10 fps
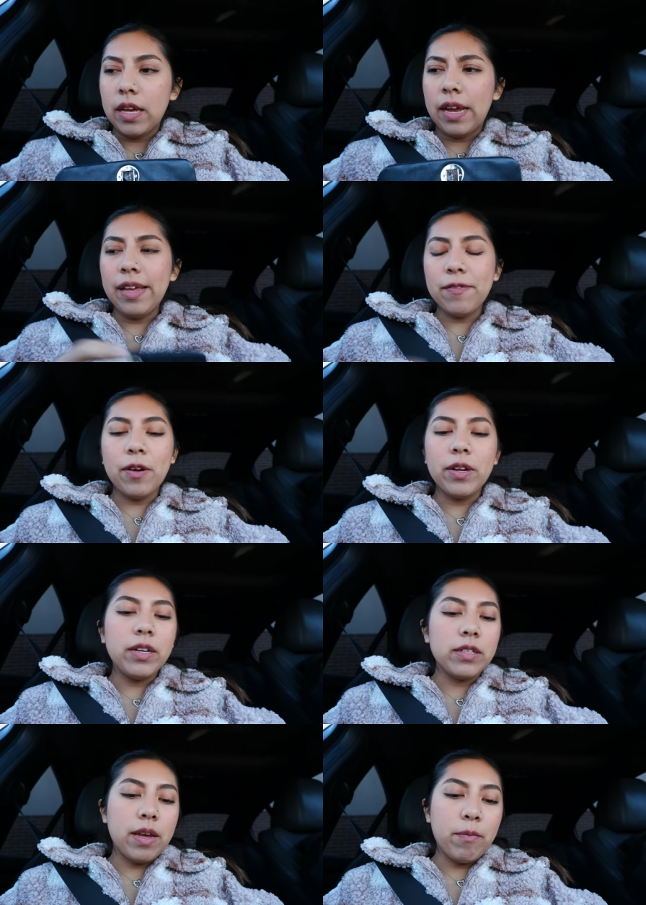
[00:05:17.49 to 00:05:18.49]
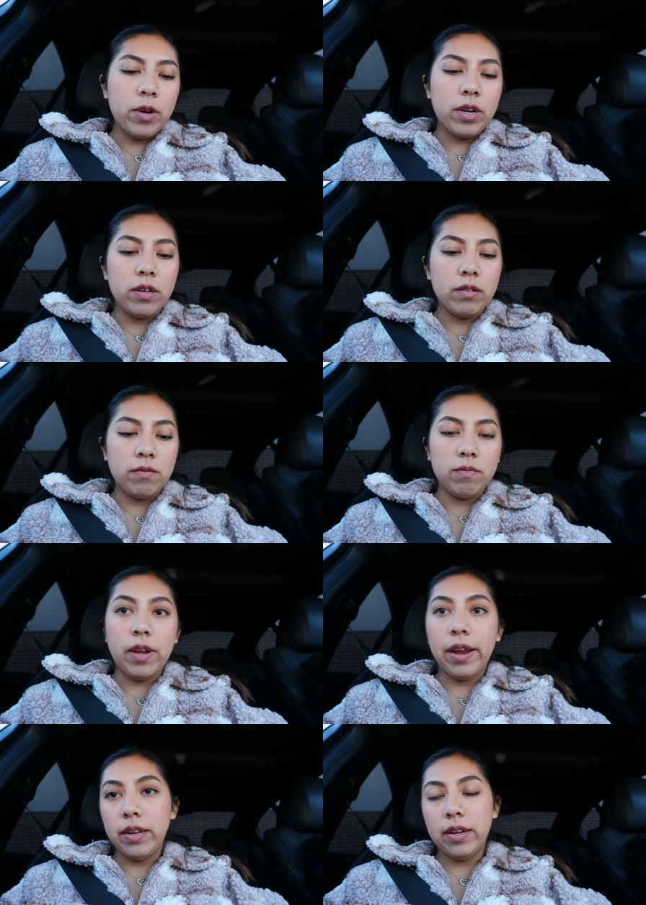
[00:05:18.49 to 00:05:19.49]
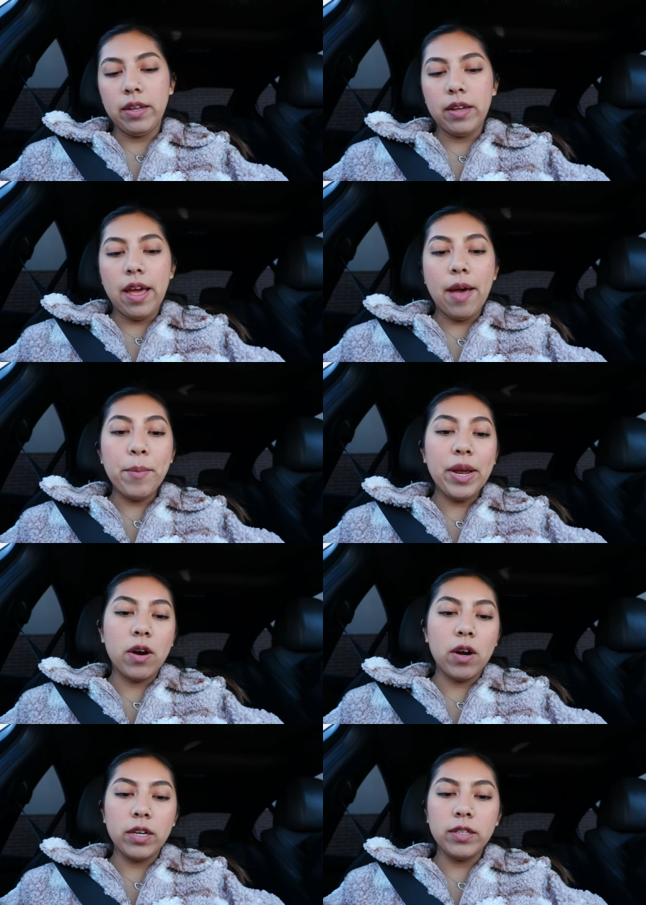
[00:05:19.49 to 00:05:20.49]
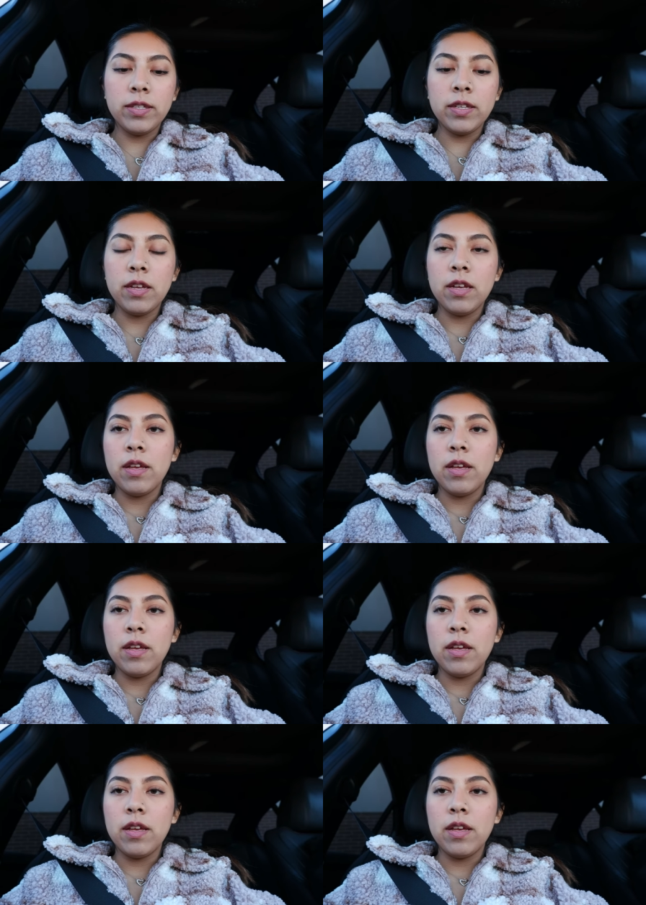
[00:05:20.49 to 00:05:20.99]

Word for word: I like found it in a time where I needed it. I have my cards,